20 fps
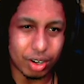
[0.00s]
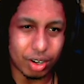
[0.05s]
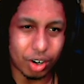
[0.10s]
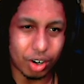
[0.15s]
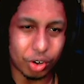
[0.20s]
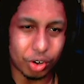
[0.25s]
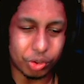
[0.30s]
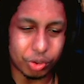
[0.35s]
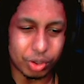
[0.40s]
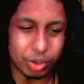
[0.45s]

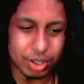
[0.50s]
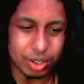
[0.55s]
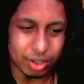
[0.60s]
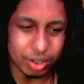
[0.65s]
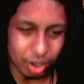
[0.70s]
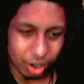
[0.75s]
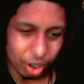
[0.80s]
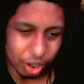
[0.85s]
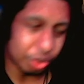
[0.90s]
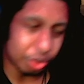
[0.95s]
all three
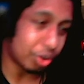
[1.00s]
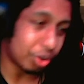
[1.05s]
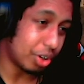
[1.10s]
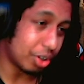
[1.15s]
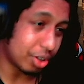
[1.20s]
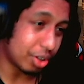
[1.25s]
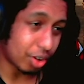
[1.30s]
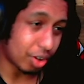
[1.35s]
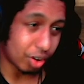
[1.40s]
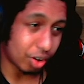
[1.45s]
all three of the
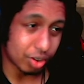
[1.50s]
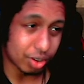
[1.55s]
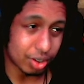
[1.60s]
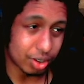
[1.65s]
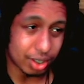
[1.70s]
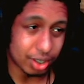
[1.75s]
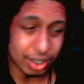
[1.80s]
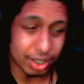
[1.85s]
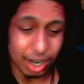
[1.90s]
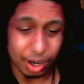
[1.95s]
songs
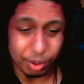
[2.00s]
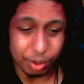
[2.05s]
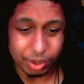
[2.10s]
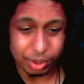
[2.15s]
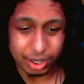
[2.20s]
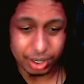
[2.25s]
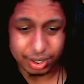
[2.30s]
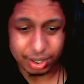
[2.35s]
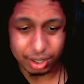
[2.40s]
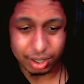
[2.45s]
that I
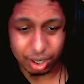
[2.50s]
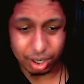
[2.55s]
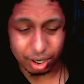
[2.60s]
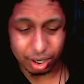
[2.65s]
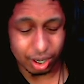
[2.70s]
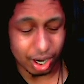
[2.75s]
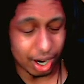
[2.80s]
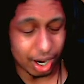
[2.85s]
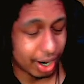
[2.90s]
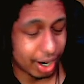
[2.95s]
released,
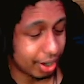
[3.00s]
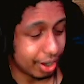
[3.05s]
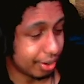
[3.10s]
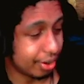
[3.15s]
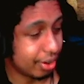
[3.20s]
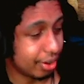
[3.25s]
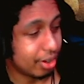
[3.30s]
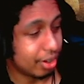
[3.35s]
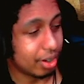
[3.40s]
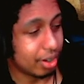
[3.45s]
uh, I
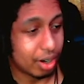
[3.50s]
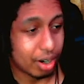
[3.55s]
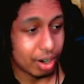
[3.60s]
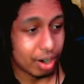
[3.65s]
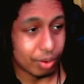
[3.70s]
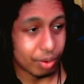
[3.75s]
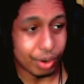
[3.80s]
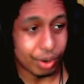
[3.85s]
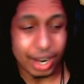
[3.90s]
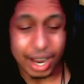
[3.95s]

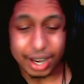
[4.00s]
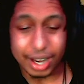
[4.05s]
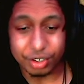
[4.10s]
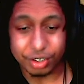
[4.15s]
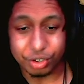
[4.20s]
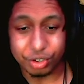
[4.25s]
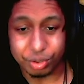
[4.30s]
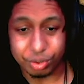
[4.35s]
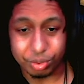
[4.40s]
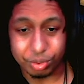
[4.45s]

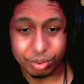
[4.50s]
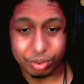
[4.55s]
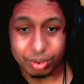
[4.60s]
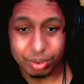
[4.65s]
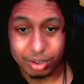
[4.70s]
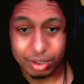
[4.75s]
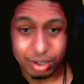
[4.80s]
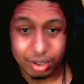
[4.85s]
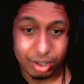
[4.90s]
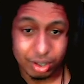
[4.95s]
reacted to,
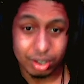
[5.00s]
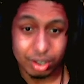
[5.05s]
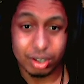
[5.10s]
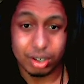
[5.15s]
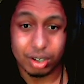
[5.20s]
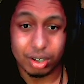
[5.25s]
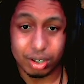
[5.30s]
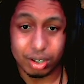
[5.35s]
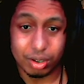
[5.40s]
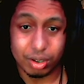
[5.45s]

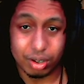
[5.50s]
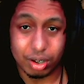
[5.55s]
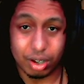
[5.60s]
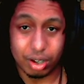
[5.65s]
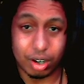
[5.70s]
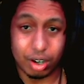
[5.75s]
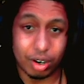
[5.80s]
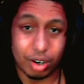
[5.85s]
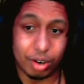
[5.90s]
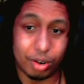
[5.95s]

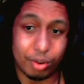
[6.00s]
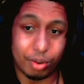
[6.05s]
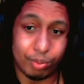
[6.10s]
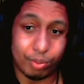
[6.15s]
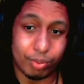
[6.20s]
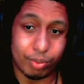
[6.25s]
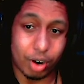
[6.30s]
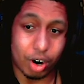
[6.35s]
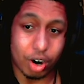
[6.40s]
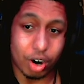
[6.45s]
um,
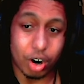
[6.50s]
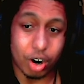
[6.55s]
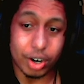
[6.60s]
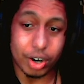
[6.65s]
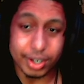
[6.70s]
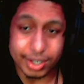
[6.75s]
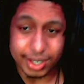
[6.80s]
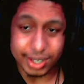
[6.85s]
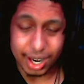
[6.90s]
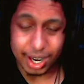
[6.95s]
are on
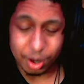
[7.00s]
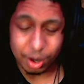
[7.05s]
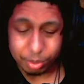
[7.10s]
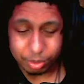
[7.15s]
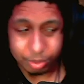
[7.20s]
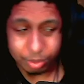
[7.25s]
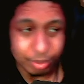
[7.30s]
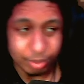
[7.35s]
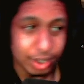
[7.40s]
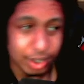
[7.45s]
this
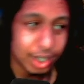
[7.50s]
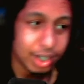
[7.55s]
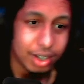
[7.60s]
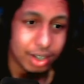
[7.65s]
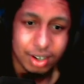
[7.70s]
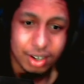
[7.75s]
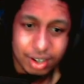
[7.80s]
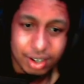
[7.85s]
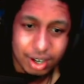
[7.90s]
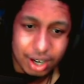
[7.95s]
album.
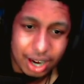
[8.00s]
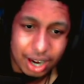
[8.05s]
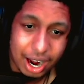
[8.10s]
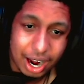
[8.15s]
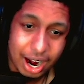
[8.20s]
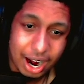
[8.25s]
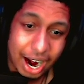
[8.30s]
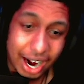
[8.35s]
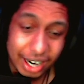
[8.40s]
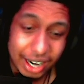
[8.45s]

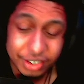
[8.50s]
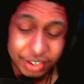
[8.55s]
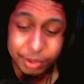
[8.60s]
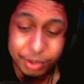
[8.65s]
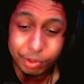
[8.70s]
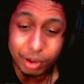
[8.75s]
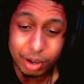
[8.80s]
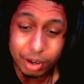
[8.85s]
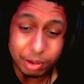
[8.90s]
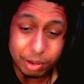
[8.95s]
I actually
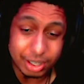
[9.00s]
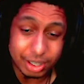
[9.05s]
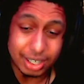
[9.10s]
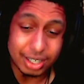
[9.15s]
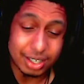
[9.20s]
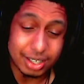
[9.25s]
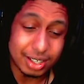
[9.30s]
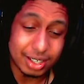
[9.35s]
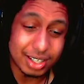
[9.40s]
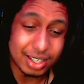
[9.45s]
fuck with
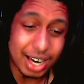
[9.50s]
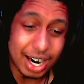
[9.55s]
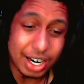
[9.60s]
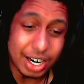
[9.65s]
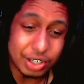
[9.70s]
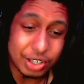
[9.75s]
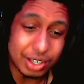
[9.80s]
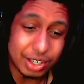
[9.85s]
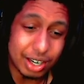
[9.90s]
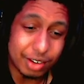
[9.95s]
this. This is
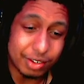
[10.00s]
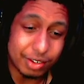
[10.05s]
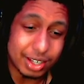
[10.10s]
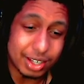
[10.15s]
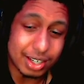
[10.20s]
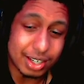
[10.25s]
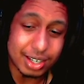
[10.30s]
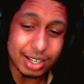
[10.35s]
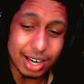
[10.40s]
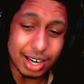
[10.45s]
actually if
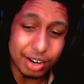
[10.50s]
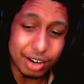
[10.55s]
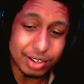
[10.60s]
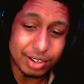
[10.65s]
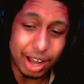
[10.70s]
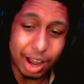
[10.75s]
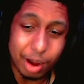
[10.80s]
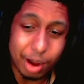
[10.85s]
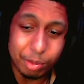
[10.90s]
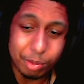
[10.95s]
this is how his
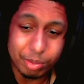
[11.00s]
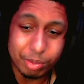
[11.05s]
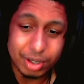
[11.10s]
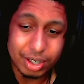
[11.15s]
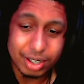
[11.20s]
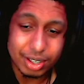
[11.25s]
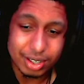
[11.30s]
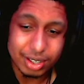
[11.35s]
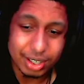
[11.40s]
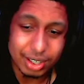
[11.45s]
album
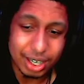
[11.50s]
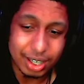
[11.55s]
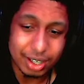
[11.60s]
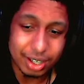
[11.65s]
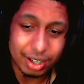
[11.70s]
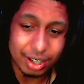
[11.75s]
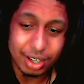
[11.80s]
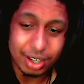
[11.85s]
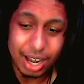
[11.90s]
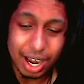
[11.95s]
is like,
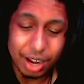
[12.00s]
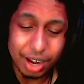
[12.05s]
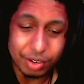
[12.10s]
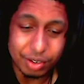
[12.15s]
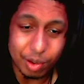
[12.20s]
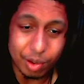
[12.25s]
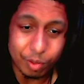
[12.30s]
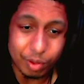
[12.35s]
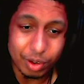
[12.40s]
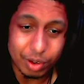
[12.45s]
and how
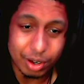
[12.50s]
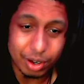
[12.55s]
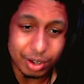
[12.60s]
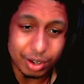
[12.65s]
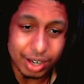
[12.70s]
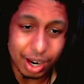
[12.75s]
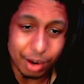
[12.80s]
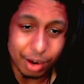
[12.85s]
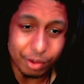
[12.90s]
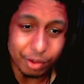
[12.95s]
different and
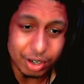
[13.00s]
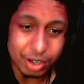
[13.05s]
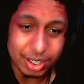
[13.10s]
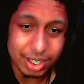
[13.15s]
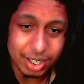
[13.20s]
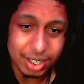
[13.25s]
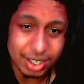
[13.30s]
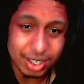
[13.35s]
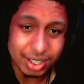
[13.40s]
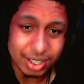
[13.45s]
diverse
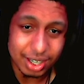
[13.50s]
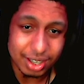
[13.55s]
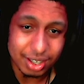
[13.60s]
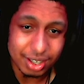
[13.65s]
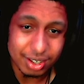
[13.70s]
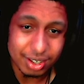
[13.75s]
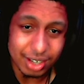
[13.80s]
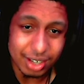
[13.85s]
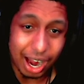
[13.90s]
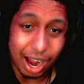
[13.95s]
it is like
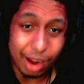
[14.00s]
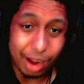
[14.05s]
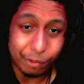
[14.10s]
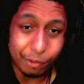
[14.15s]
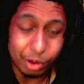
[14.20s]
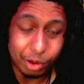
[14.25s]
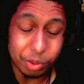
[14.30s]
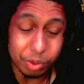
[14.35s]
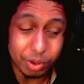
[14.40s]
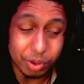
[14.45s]
this. I
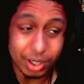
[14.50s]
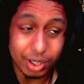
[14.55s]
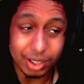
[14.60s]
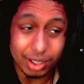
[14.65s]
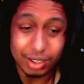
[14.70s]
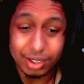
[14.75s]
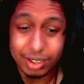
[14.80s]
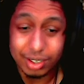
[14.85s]
fuck with it.